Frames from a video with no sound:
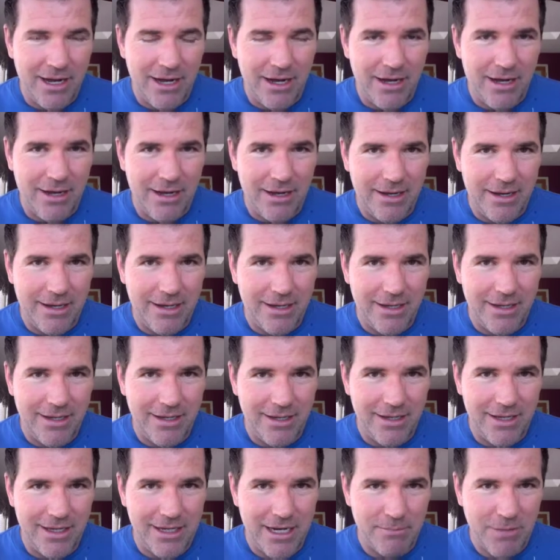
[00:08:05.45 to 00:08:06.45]
And
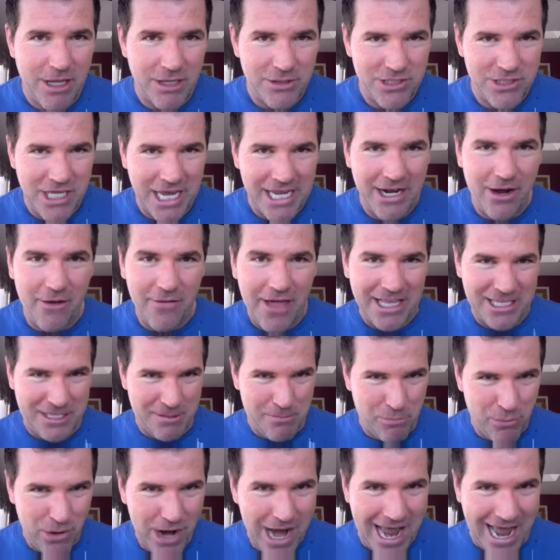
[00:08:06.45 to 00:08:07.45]
I'm not saying all that to
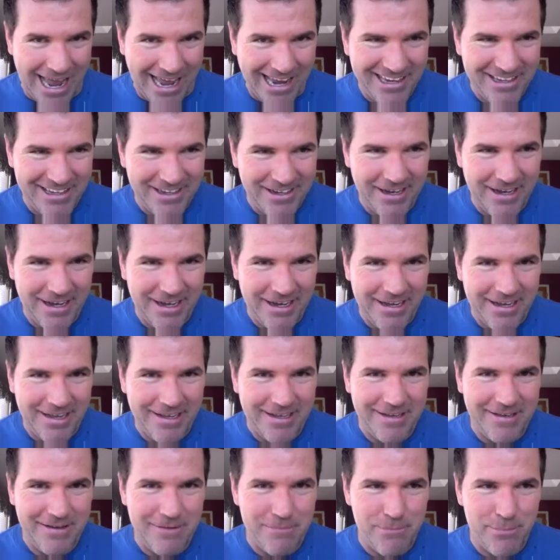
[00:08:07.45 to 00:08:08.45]
brag,
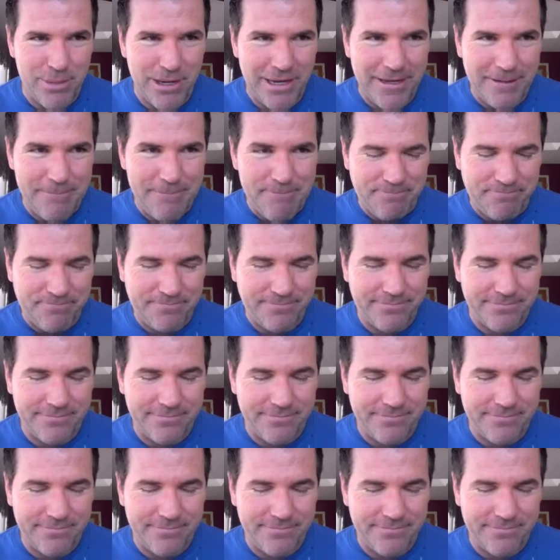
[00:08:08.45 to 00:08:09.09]
but